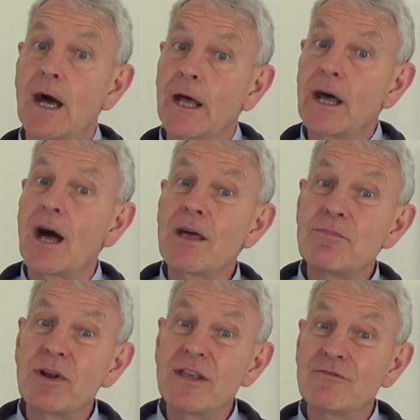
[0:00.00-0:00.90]
And I
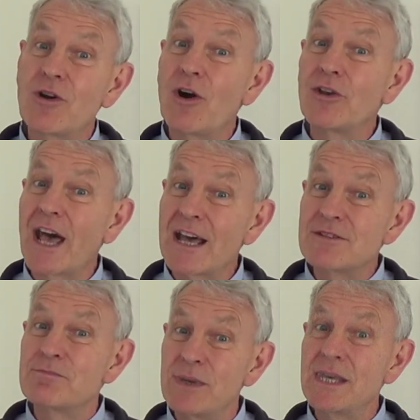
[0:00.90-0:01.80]
believe God
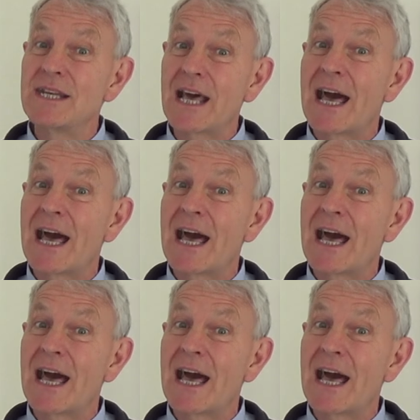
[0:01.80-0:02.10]
has been